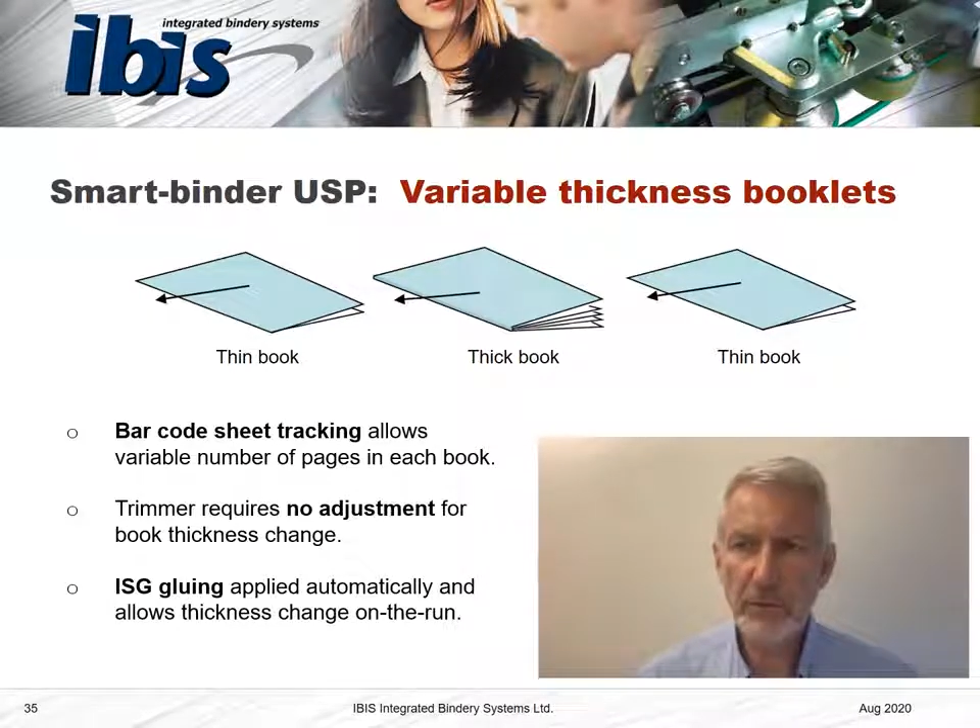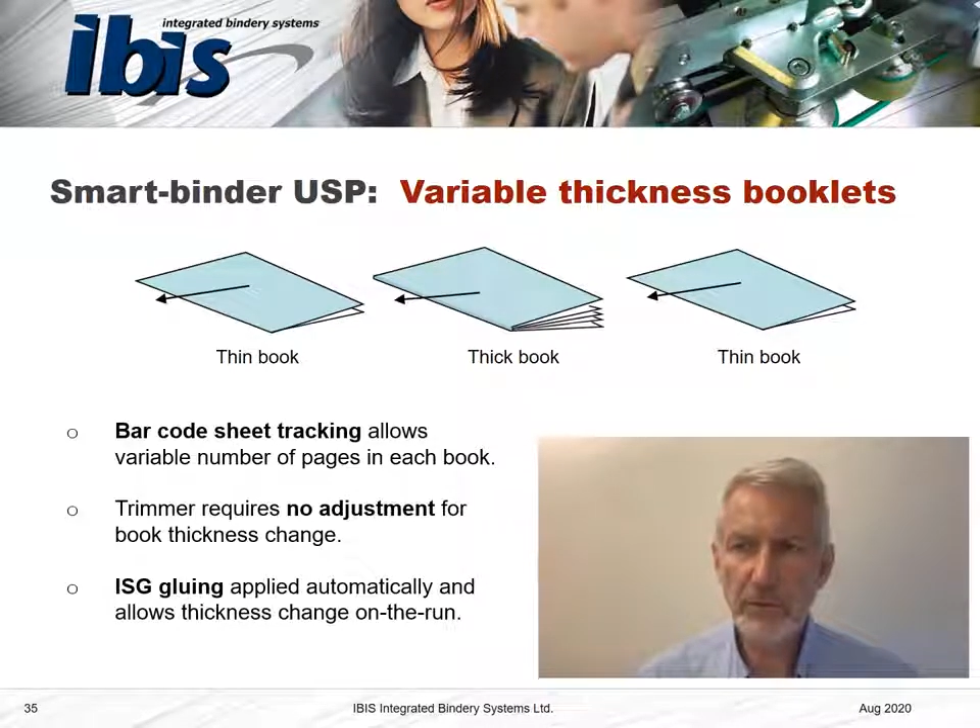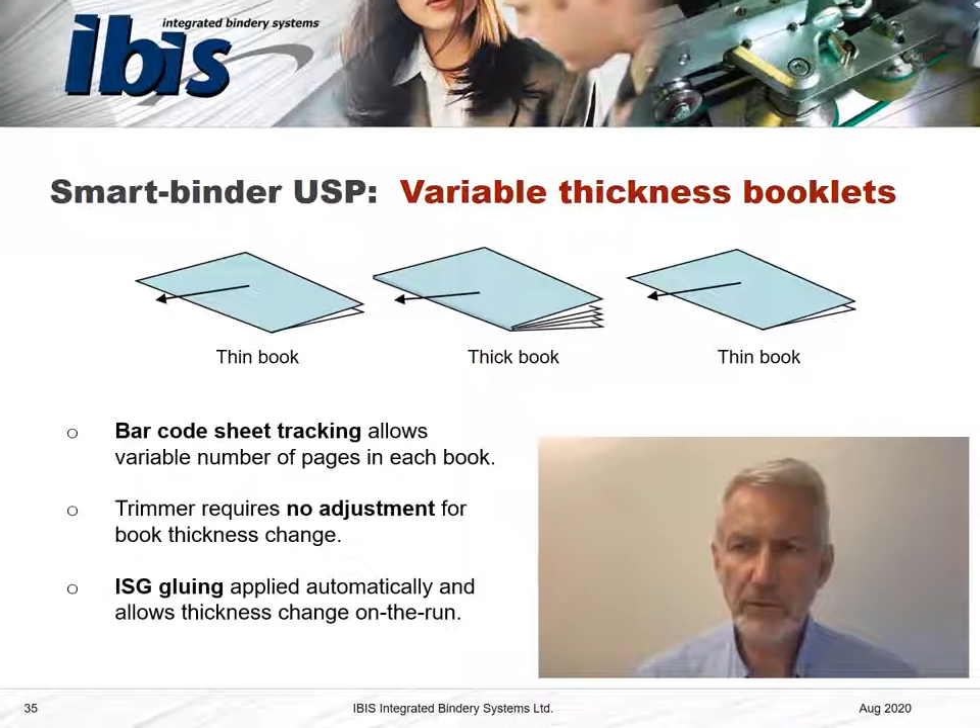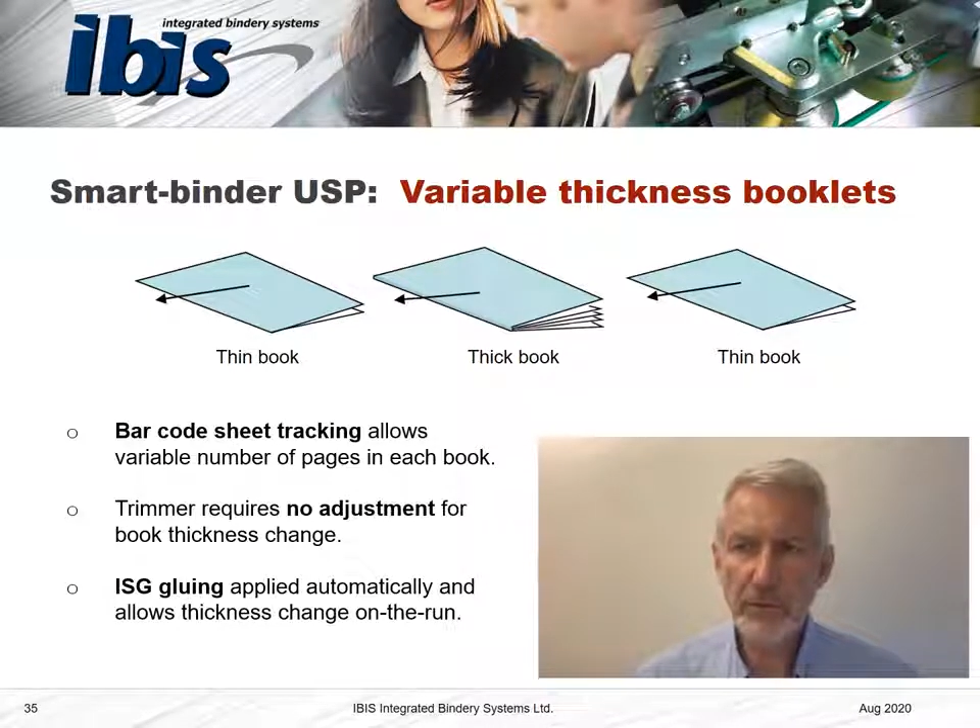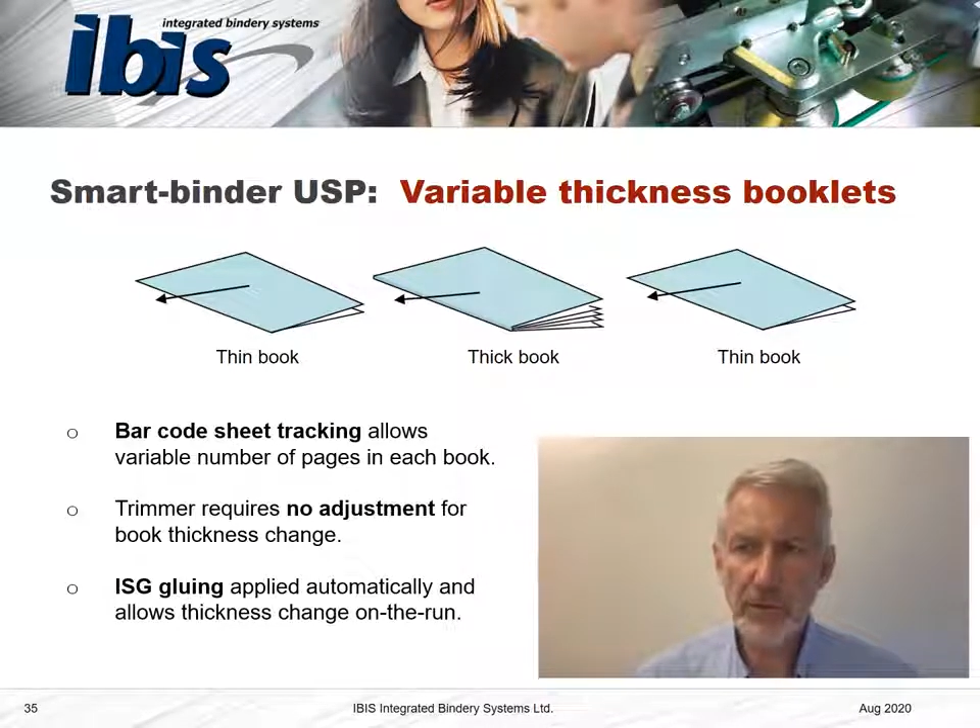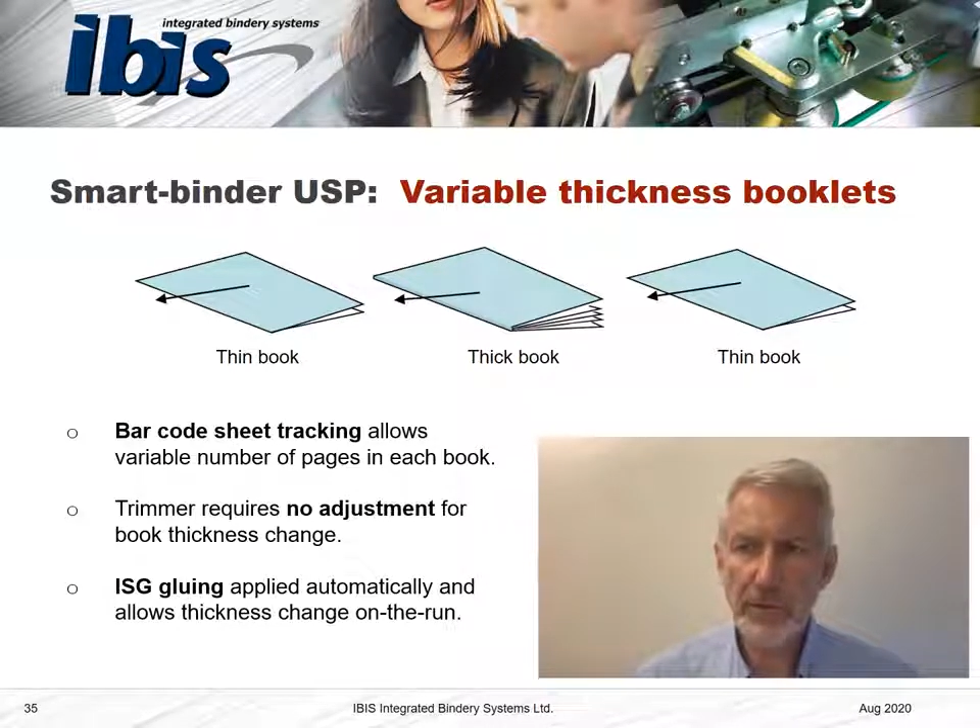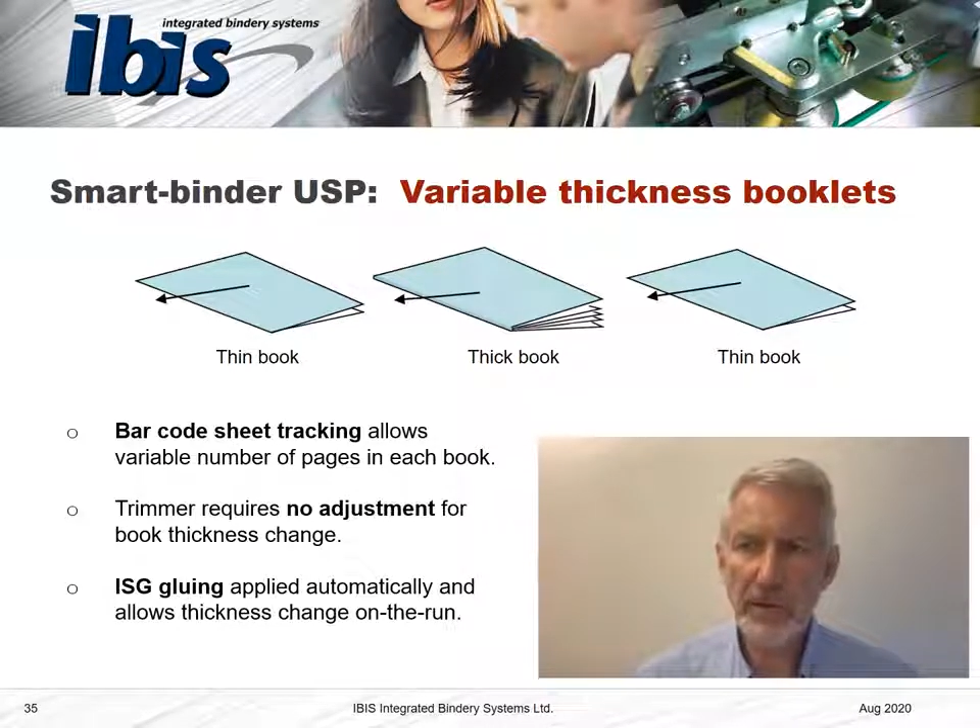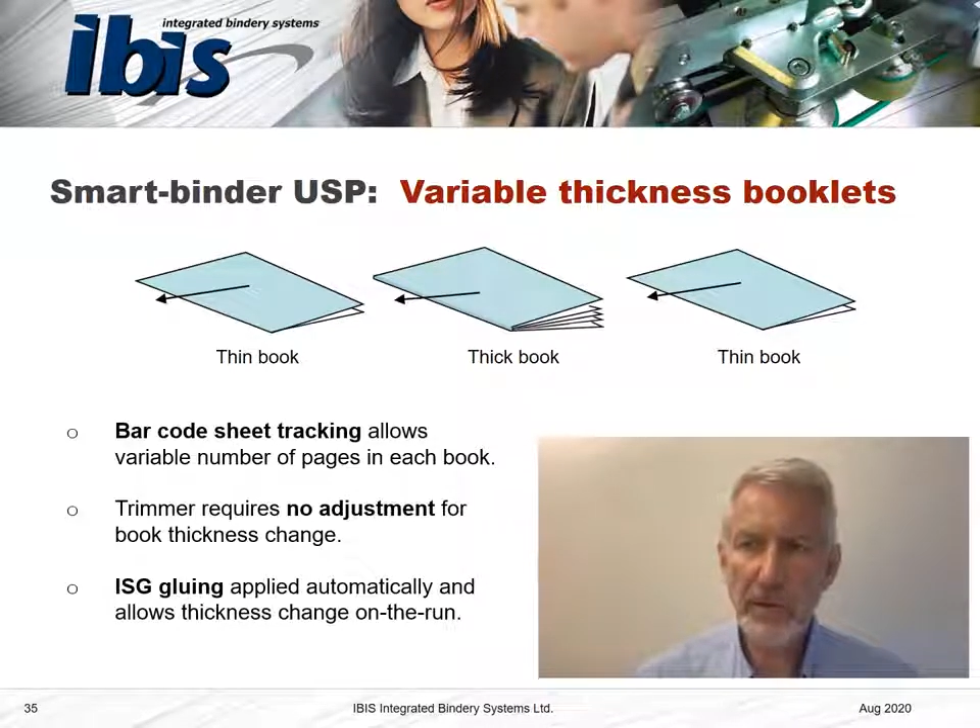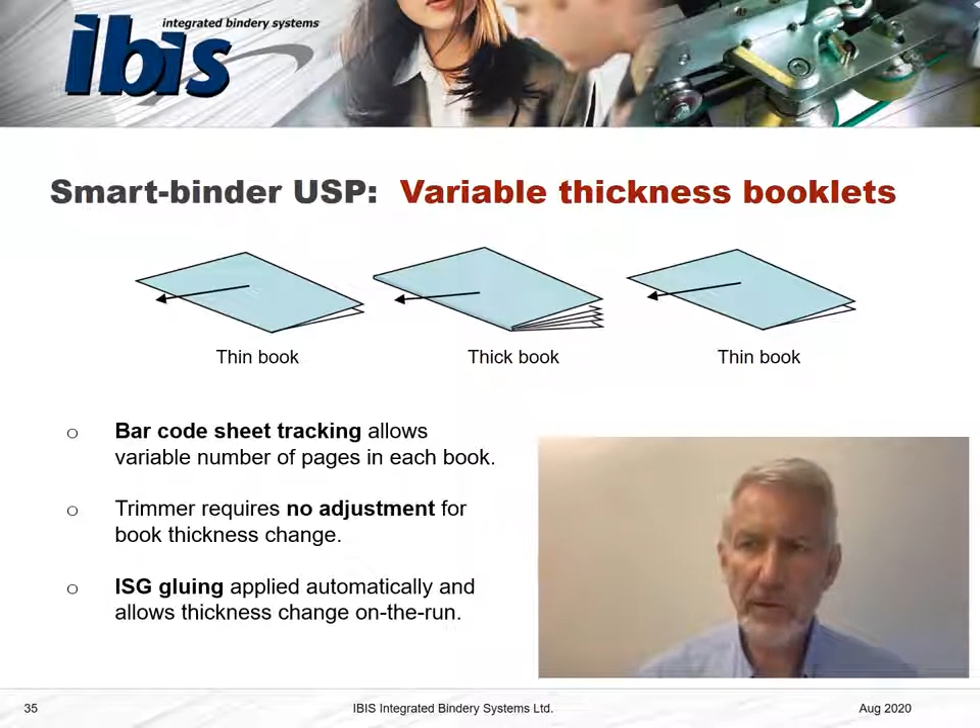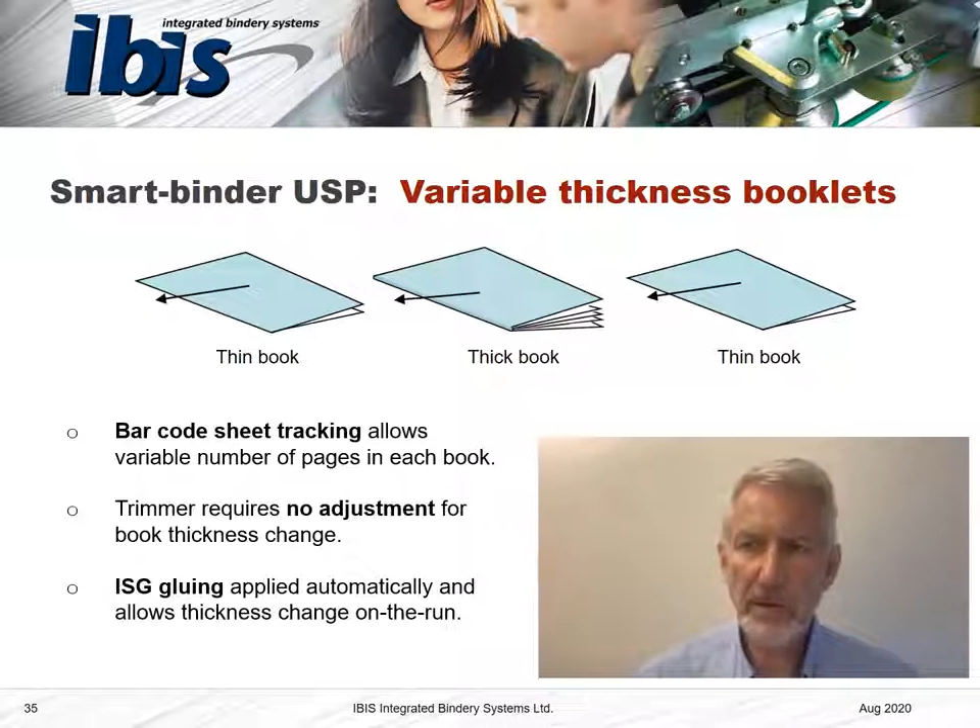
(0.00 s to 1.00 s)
constantly